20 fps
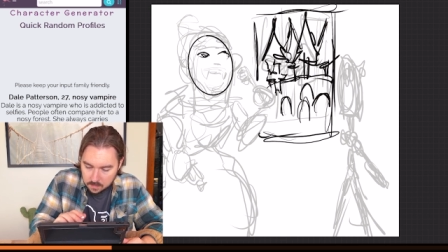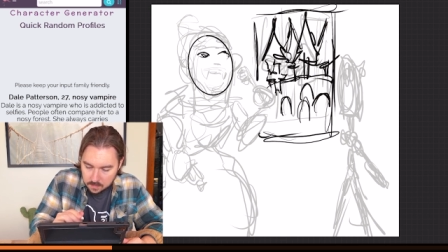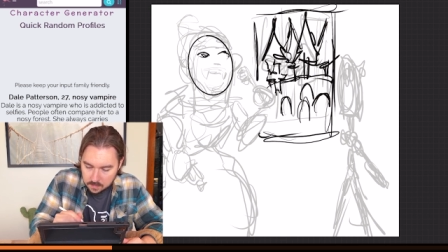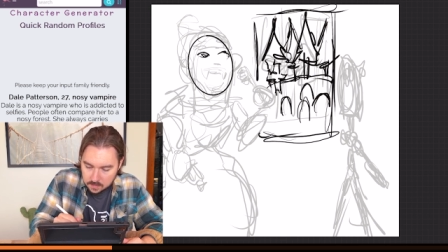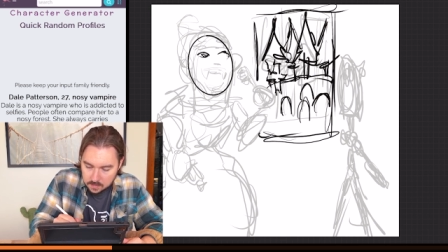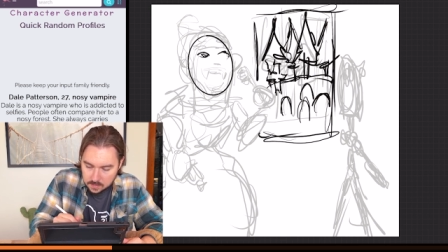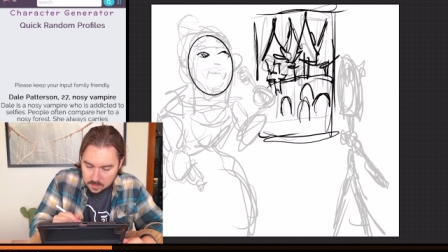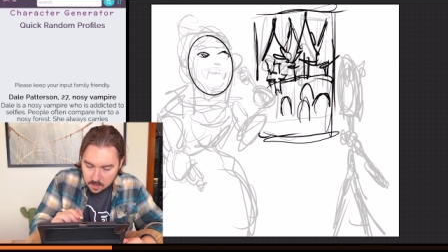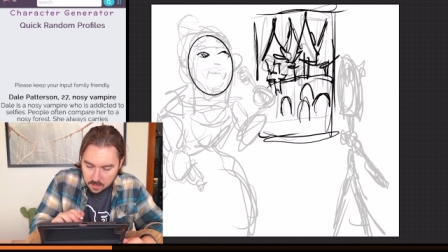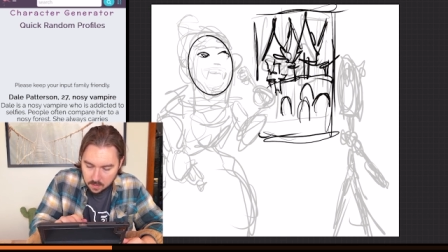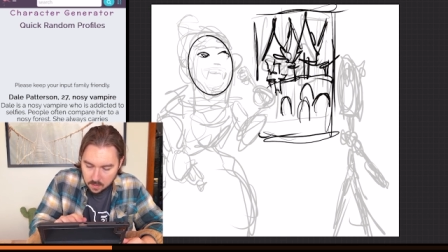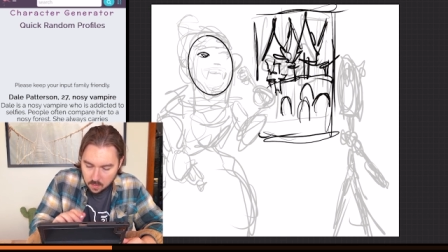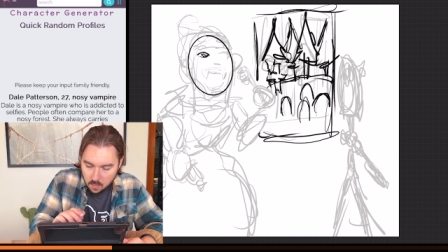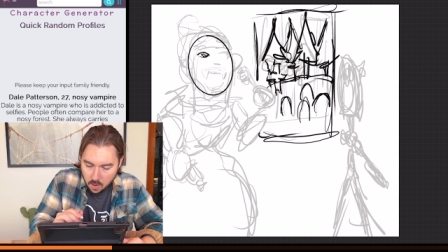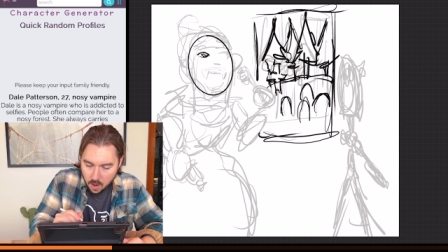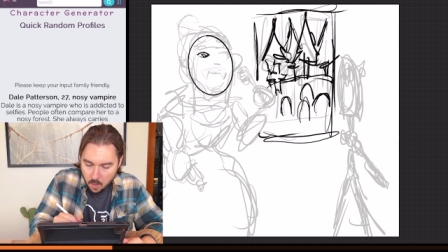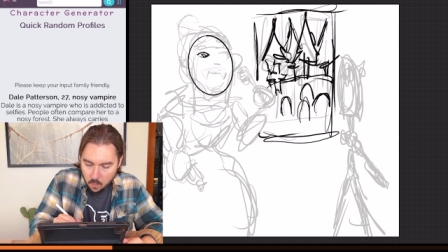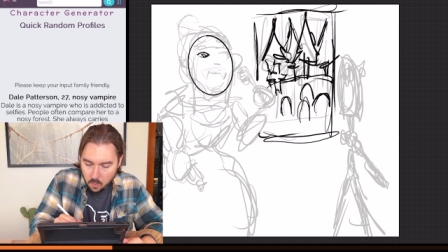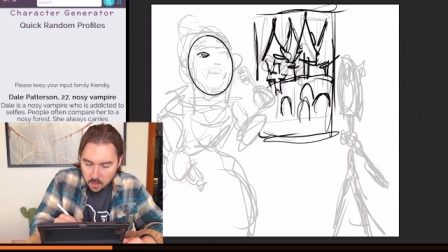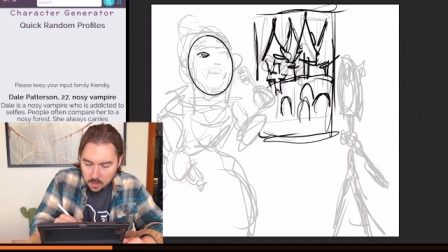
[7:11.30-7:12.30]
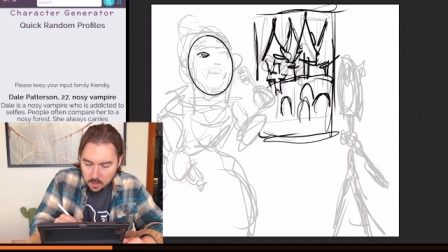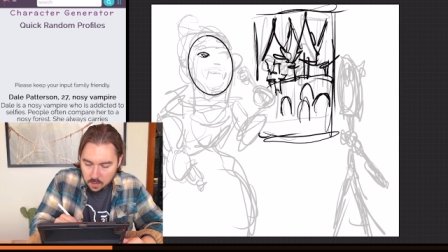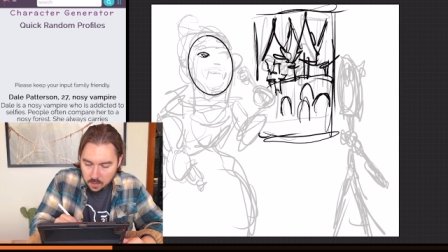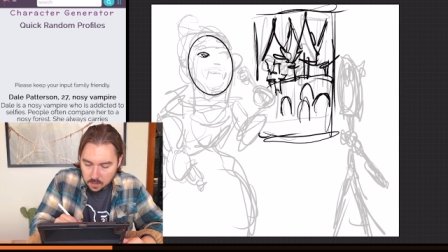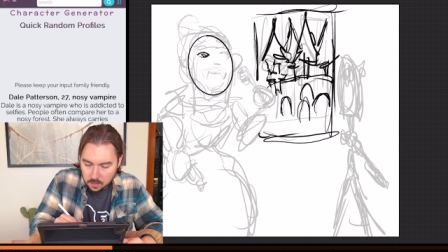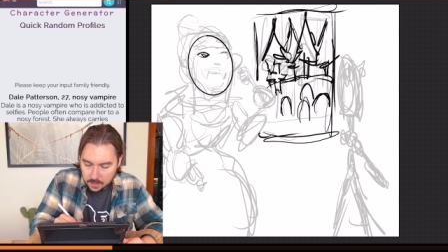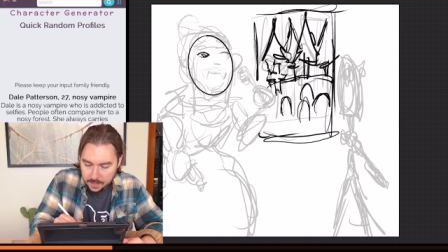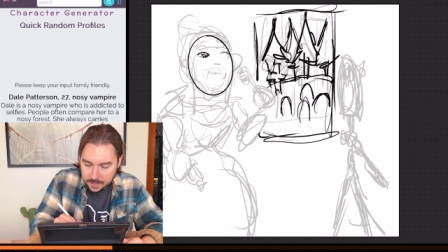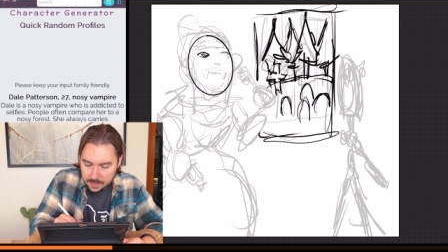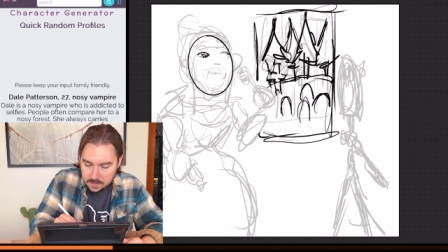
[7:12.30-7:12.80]
So I want her
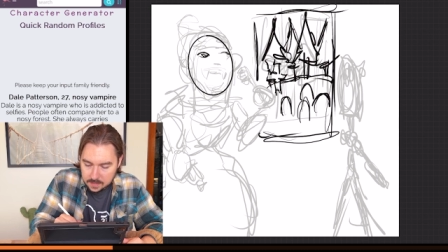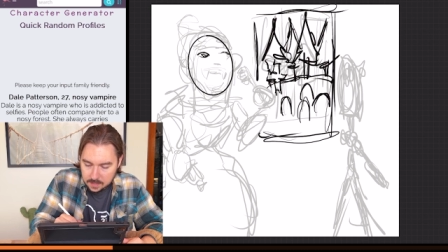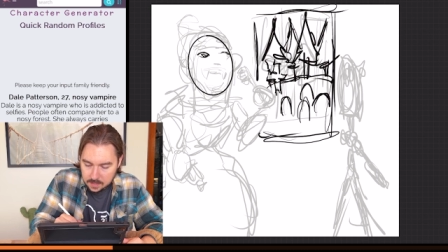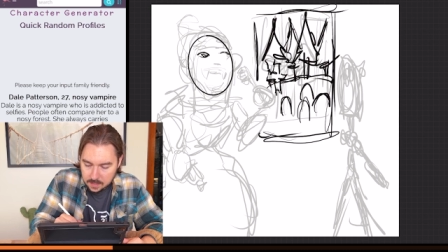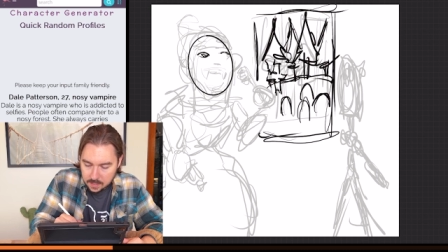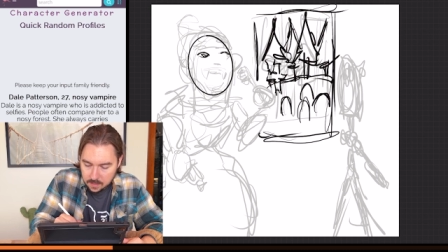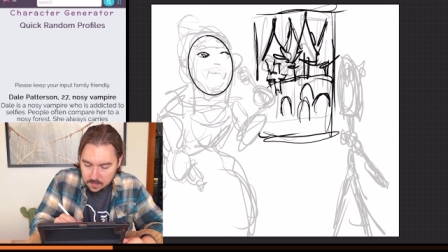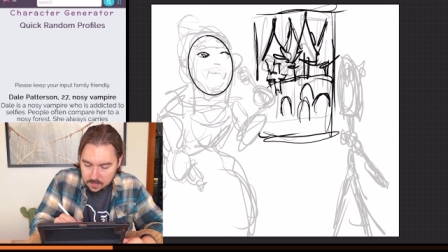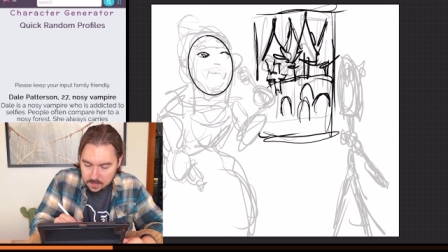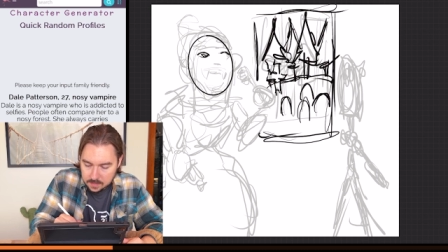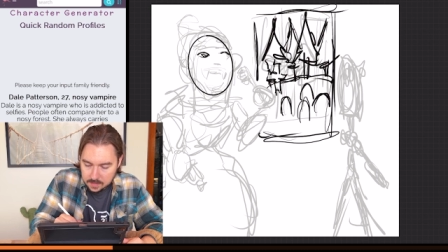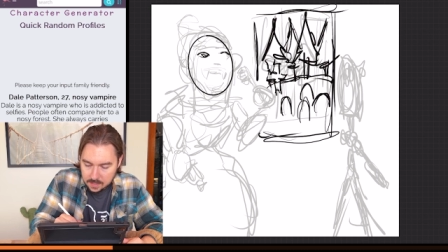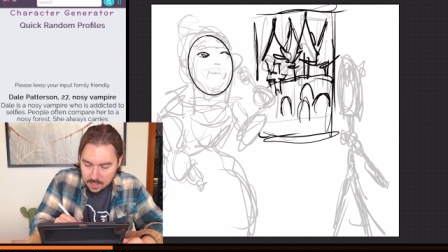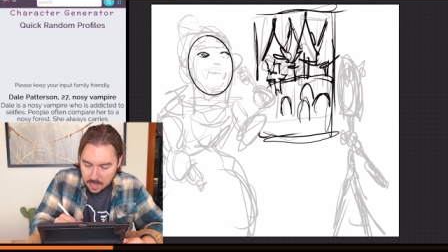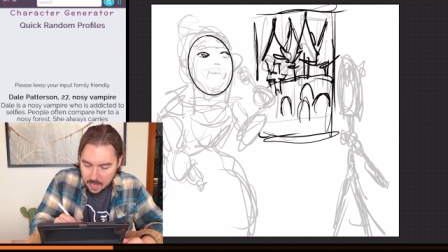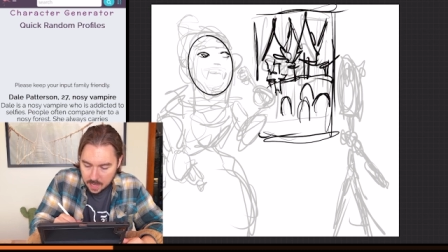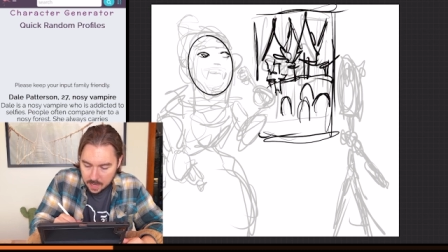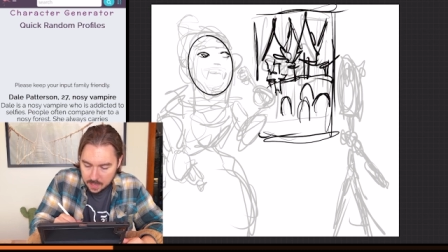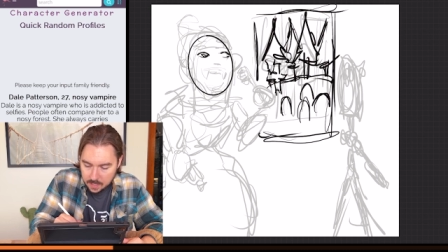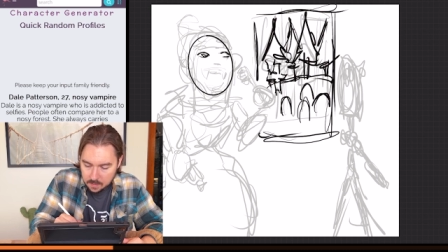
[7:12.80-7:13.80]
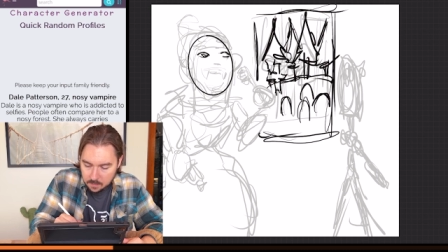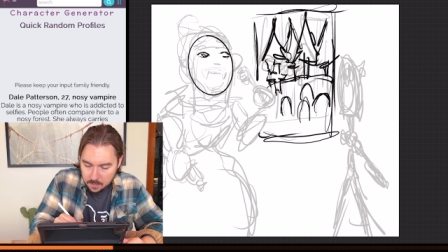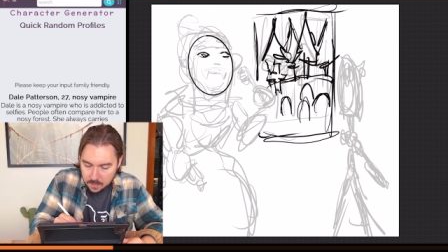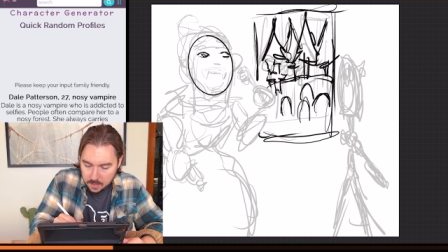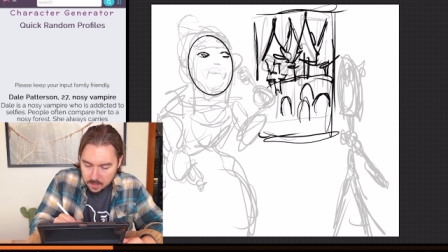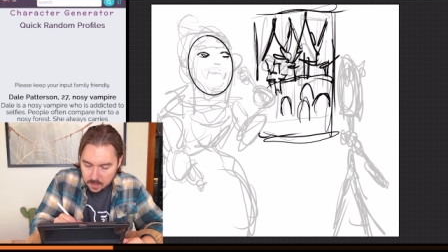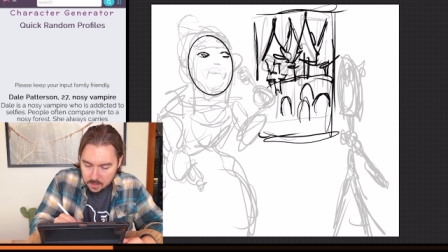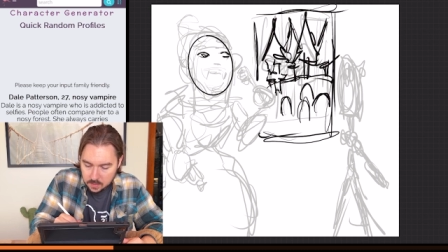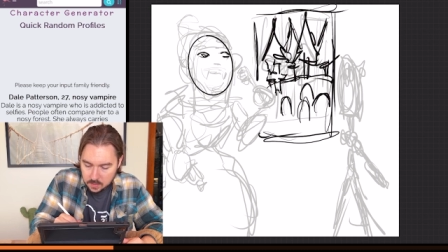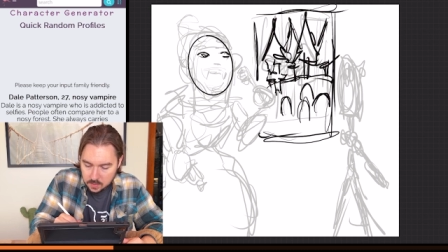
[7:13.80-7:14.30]
glancing outside
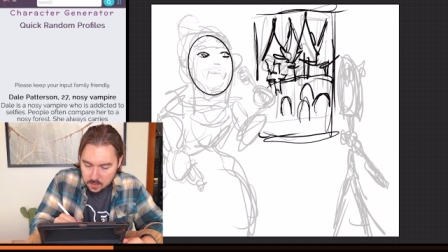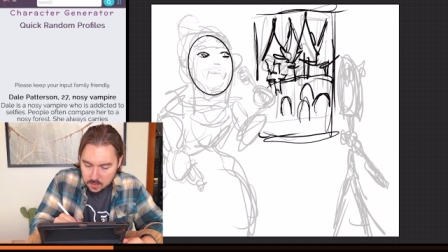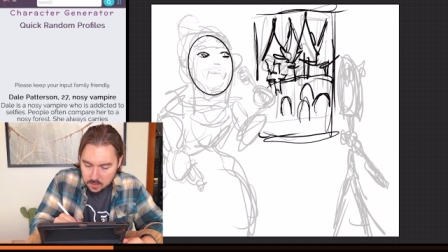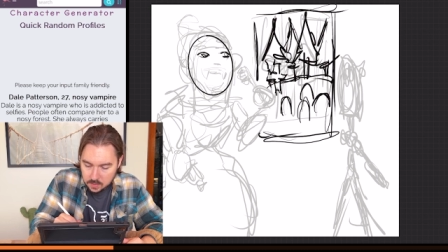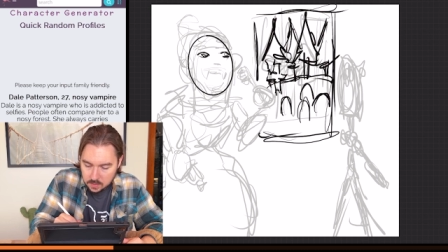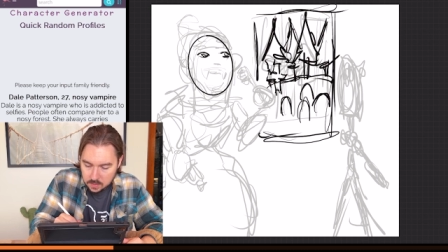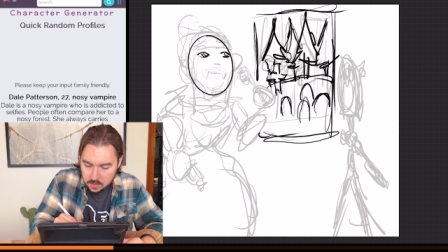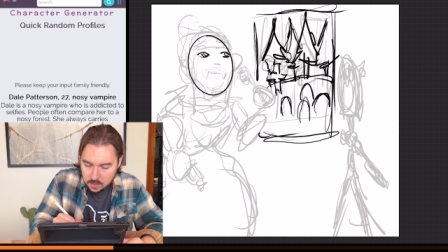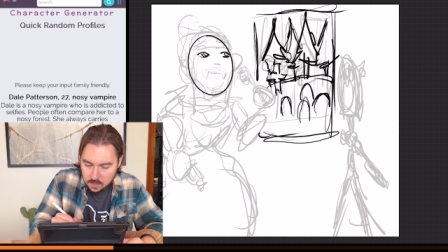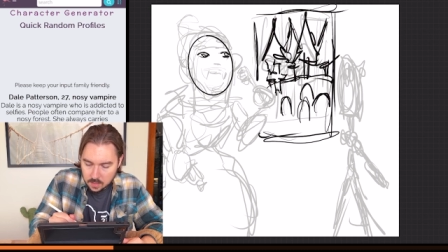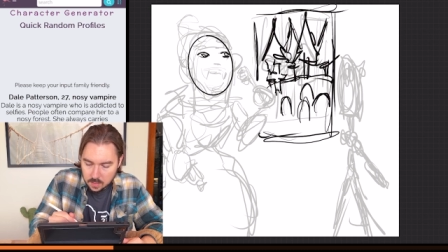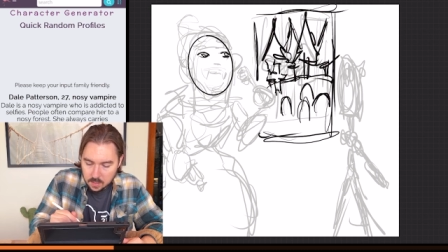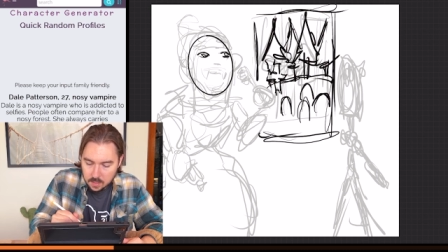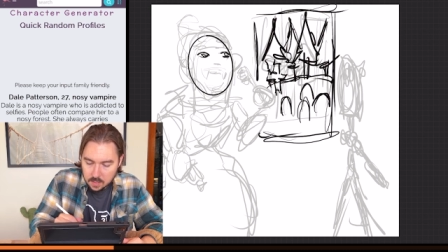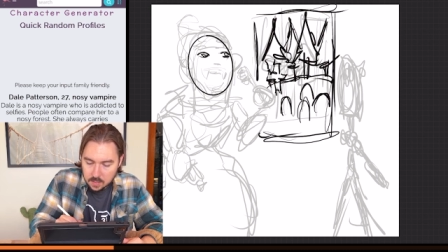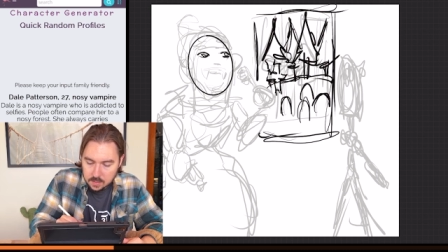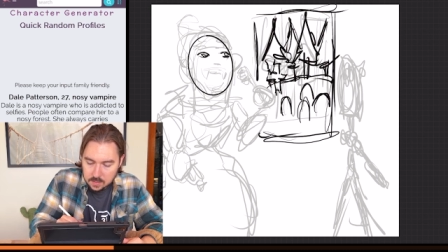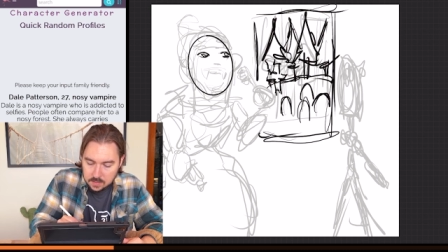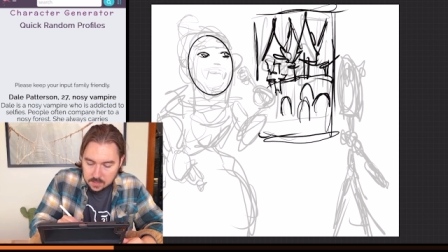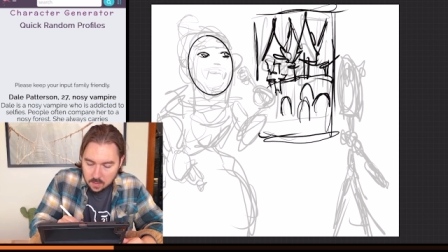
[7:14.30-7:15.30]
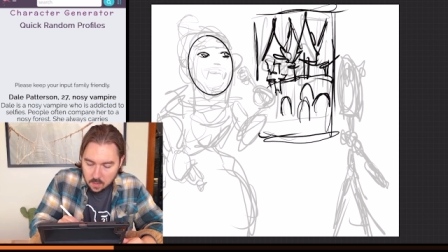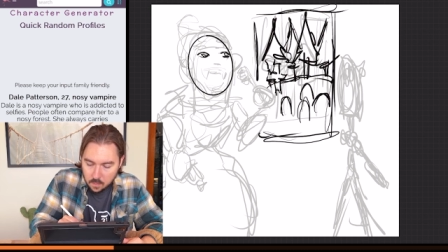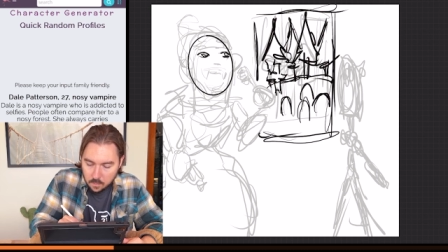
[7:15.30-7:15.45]
because she's so